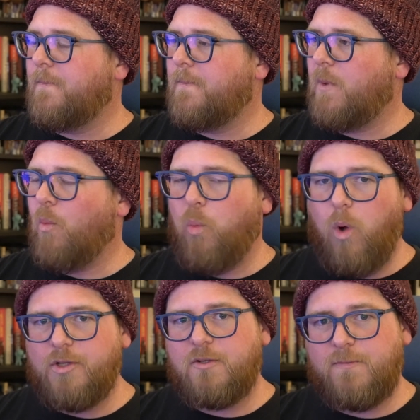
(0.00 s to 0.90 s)

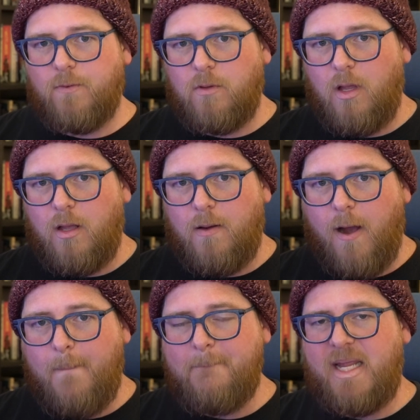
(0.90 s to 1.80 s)
Wonderful,
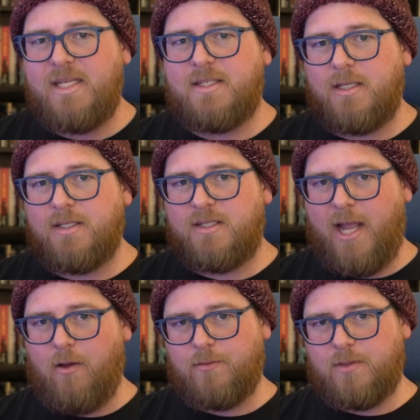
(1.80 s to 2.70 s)
amazing
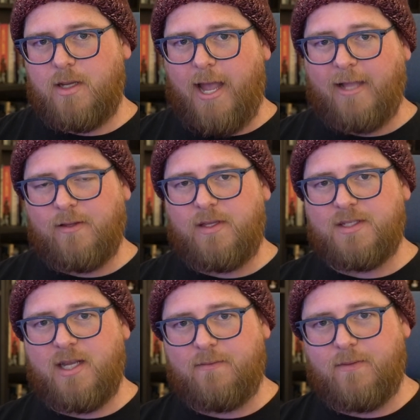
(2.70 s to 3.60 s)
sound out of
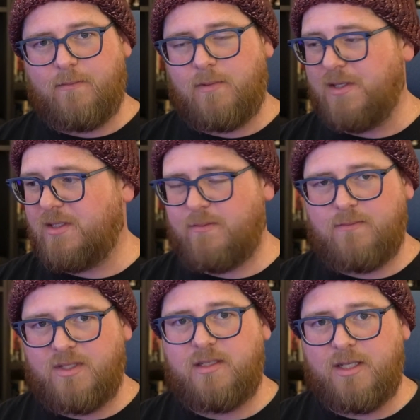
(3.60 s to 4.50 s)
these head this
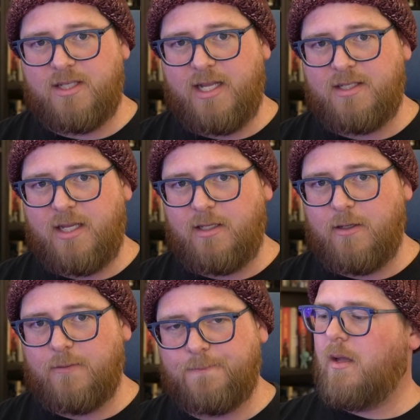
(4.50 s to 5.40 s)
this headset
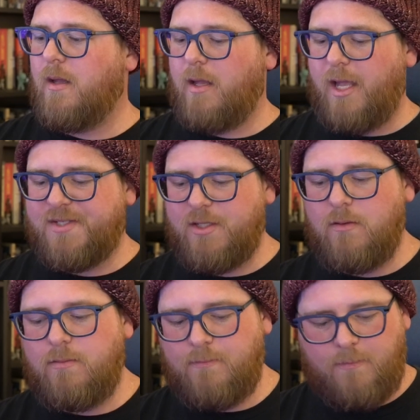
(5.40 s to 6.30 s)
here. It's
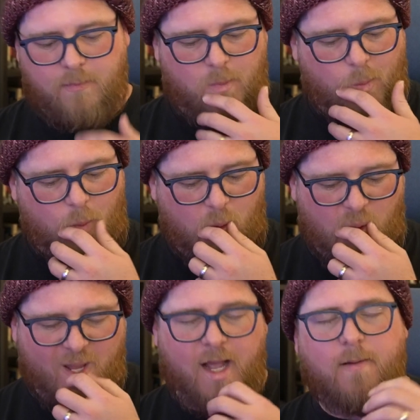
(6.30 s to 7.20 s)
still
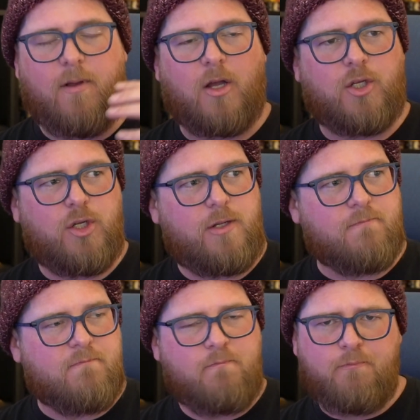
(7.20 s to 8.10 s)
got a good,
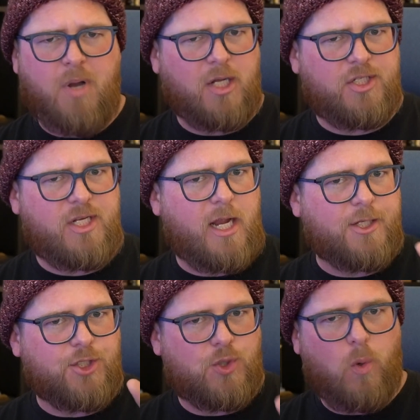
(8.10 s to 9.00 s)
punchy,
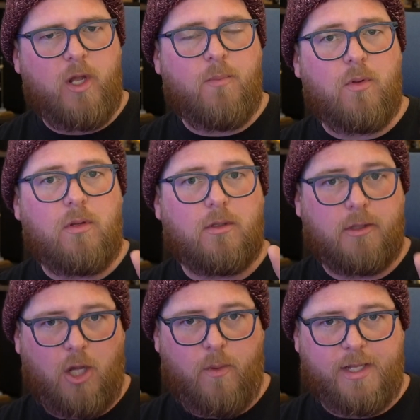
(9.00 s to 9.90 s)
enjoyable
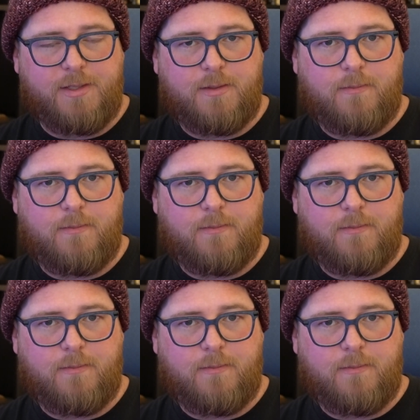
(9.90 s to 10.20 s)
low end.